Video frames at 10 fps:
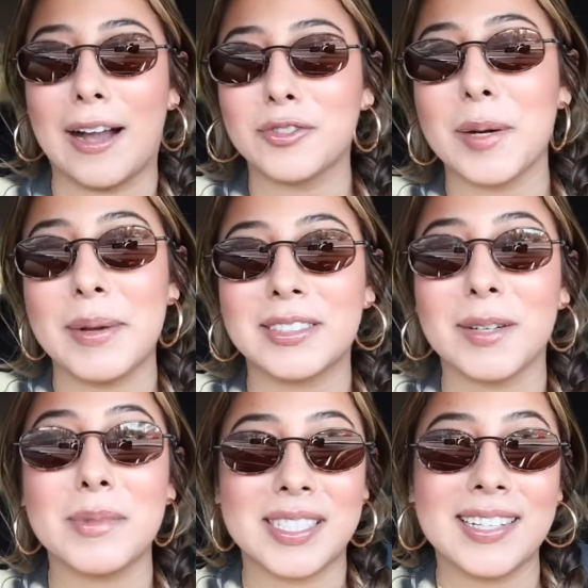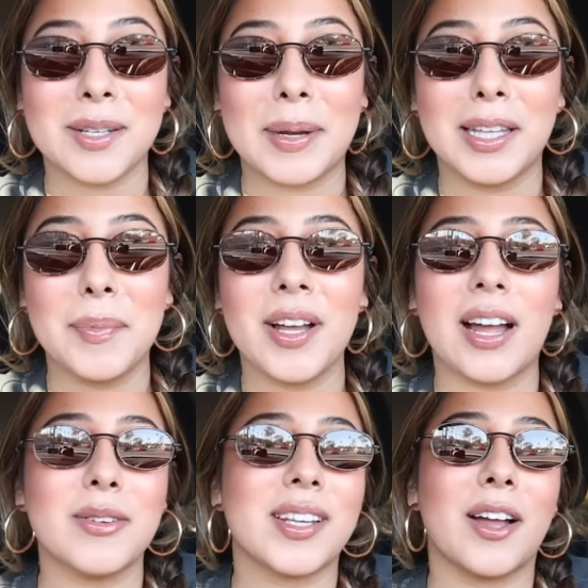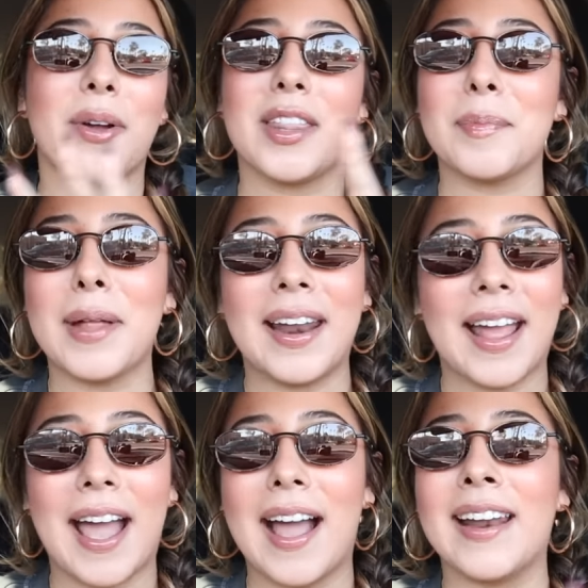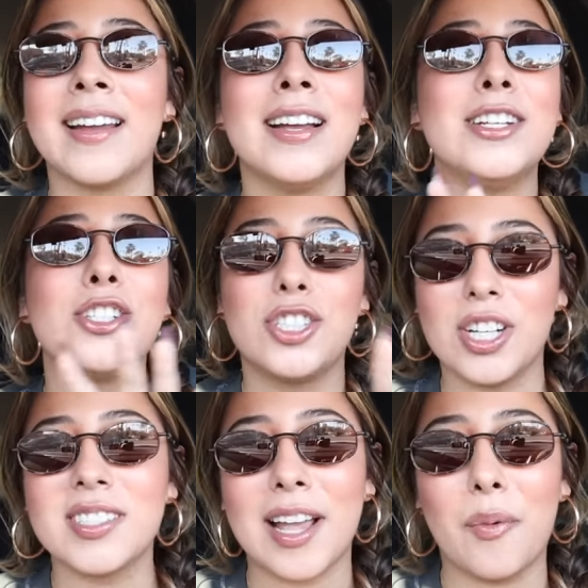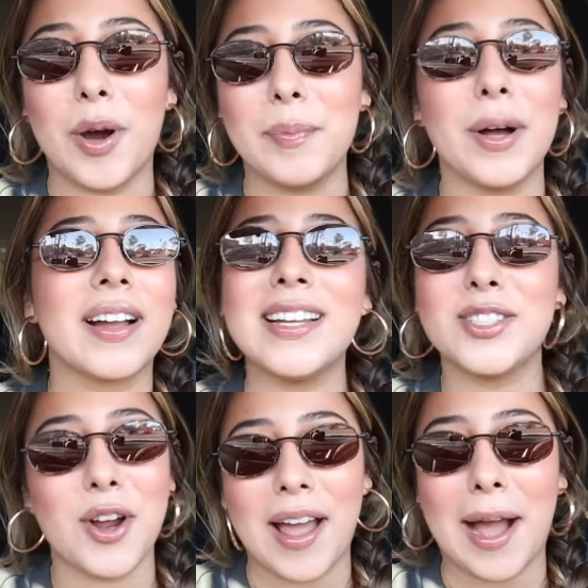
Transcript: After I picked up the Tessa Bailey book, I was like, okay, the plan I had to just get one book, it's not